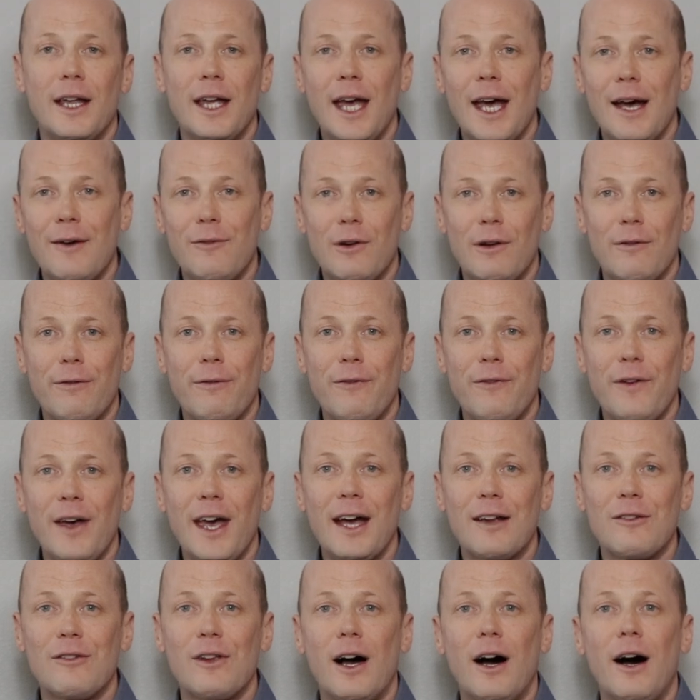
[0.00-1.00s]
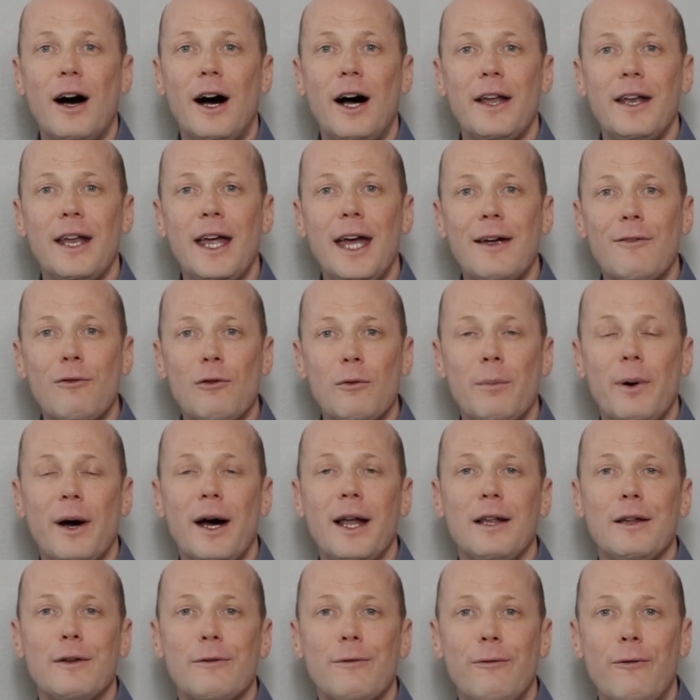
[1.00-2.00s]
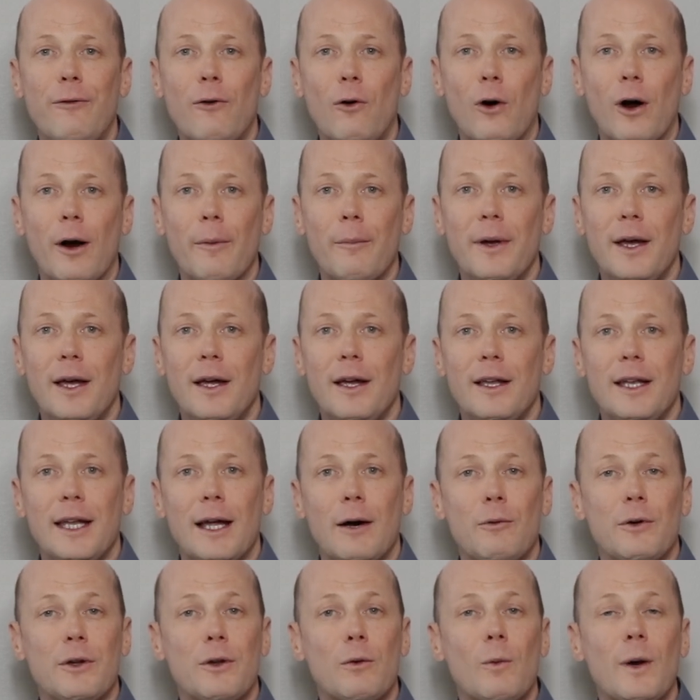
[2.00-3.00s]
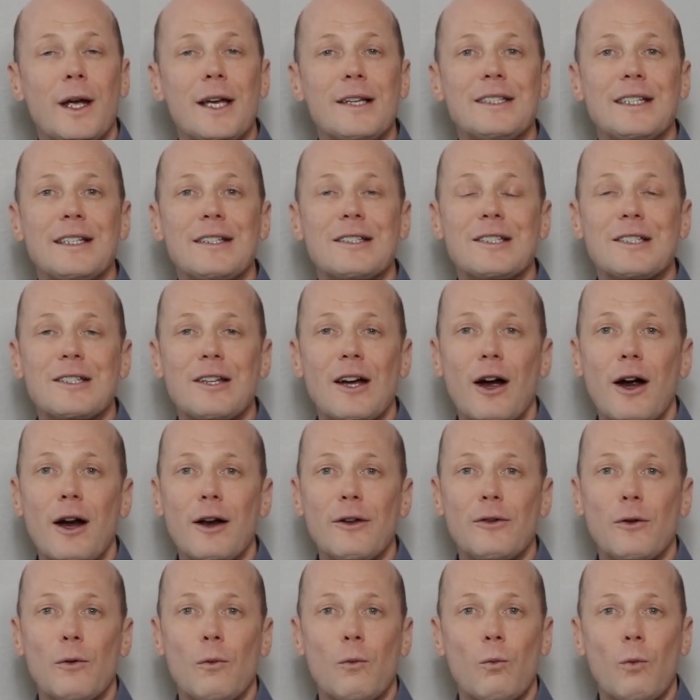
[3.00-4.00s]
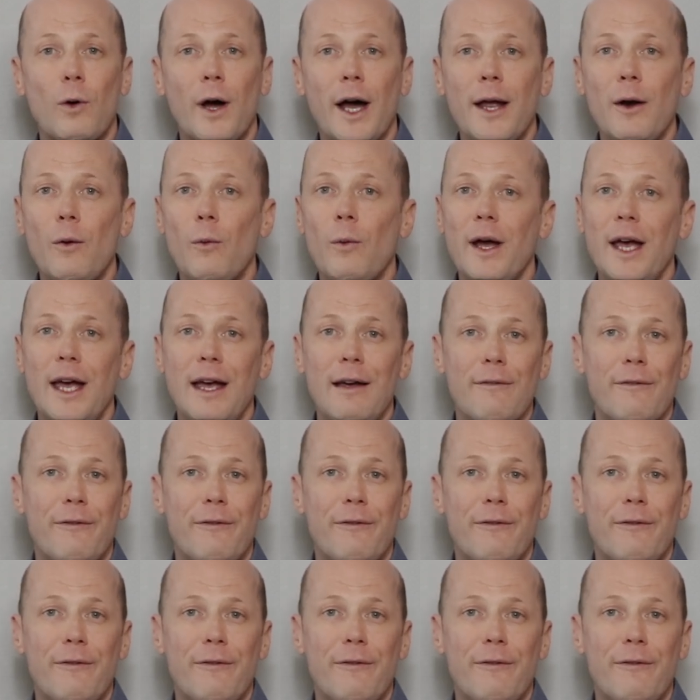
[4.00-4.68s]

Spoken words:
to have an effect on everybody's form. Now, when the racing starts, right away,